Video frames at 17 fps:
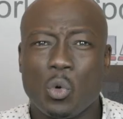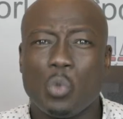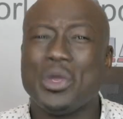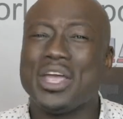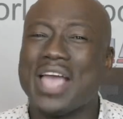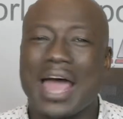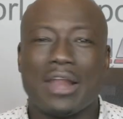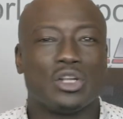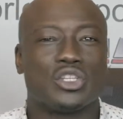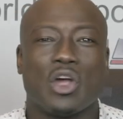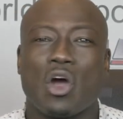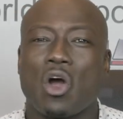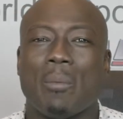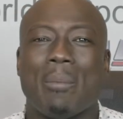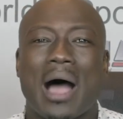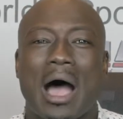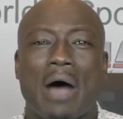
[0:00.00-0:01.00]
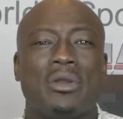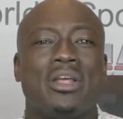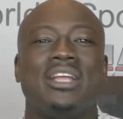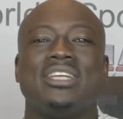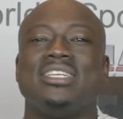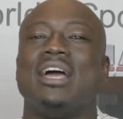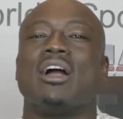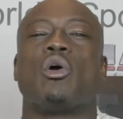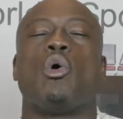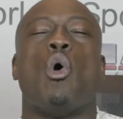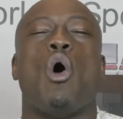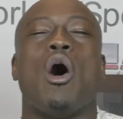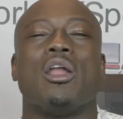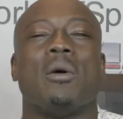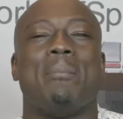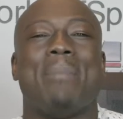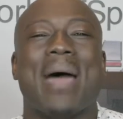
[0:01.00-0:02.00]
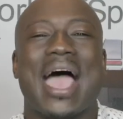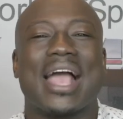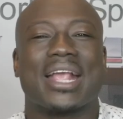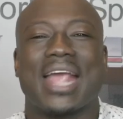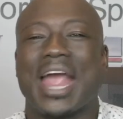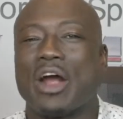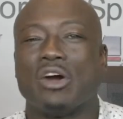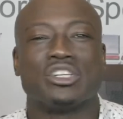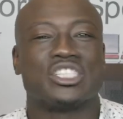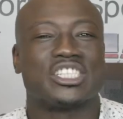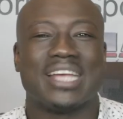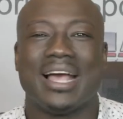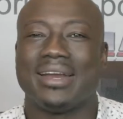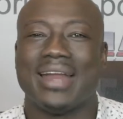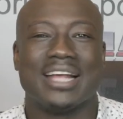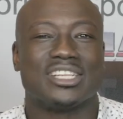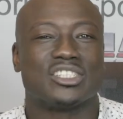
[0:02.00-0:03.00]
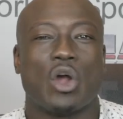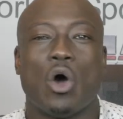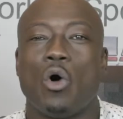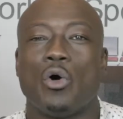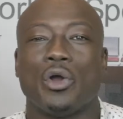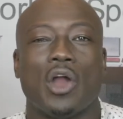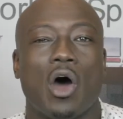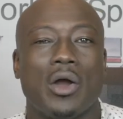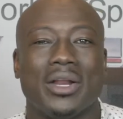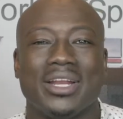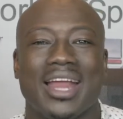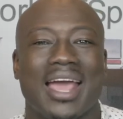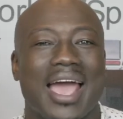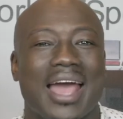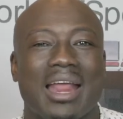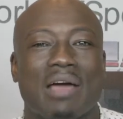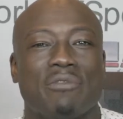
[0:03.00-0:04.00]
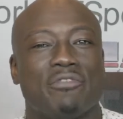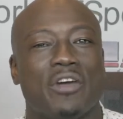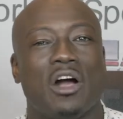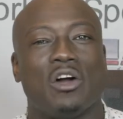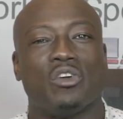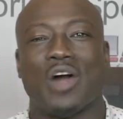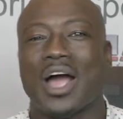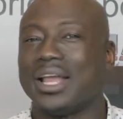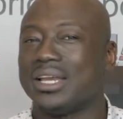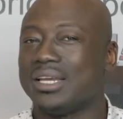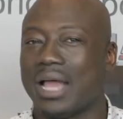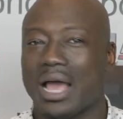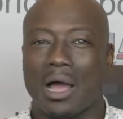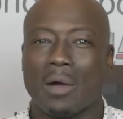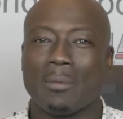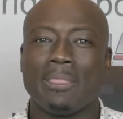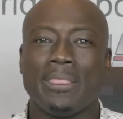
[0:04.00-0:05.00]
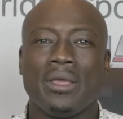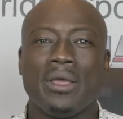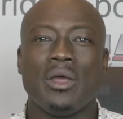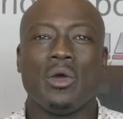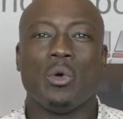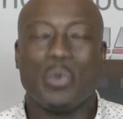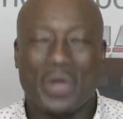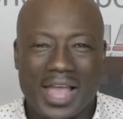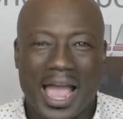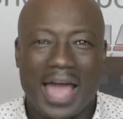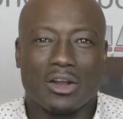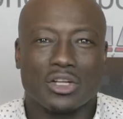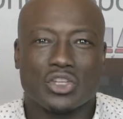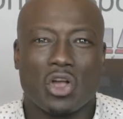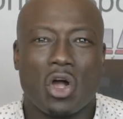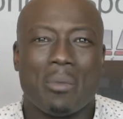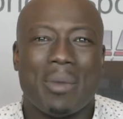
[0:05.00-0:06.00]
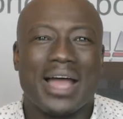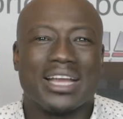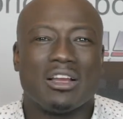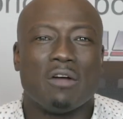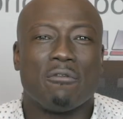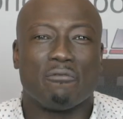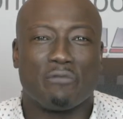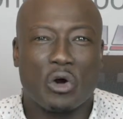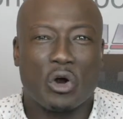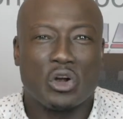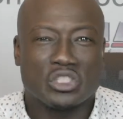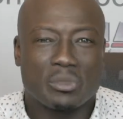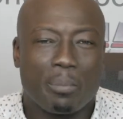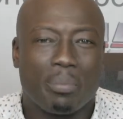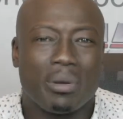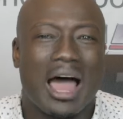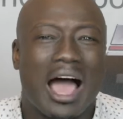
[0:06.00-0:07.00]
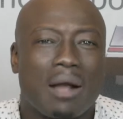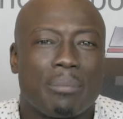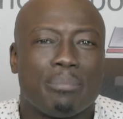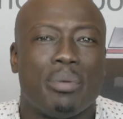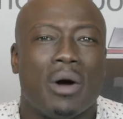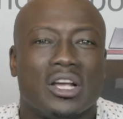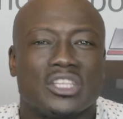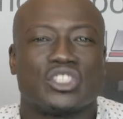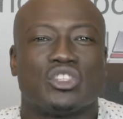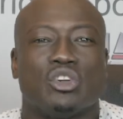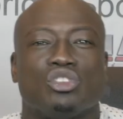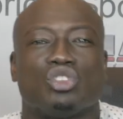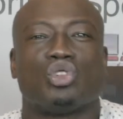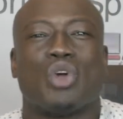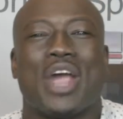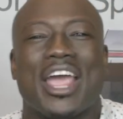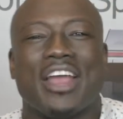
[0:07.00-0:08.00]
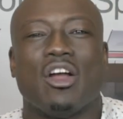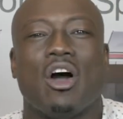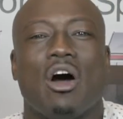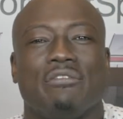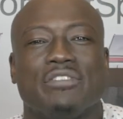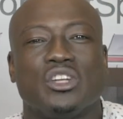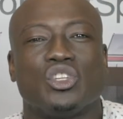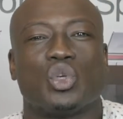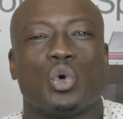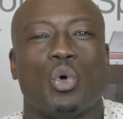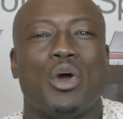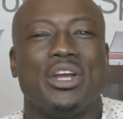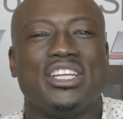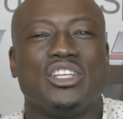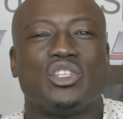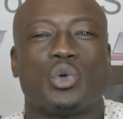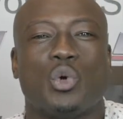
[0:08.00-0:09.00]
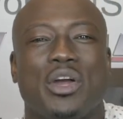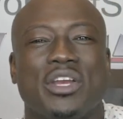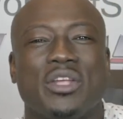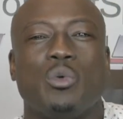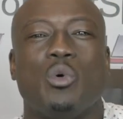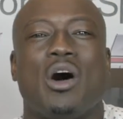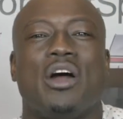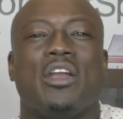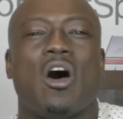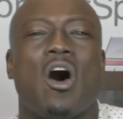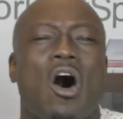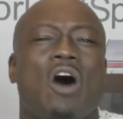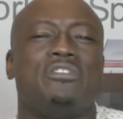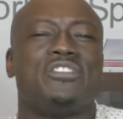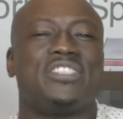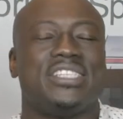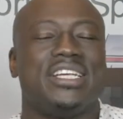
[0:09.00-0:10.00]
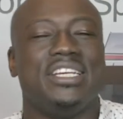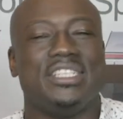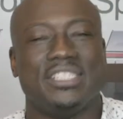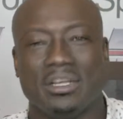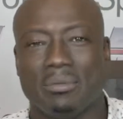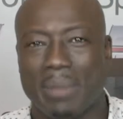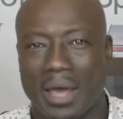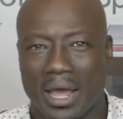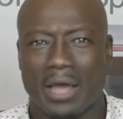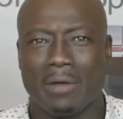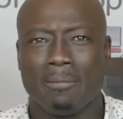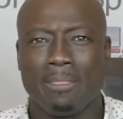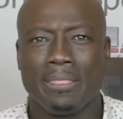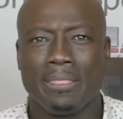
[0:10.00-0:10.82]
We got to talk about the quarterback carousel that's going on in the NFL right now. We got to talk about the first blockbuster trade of the 2021 offseason, man.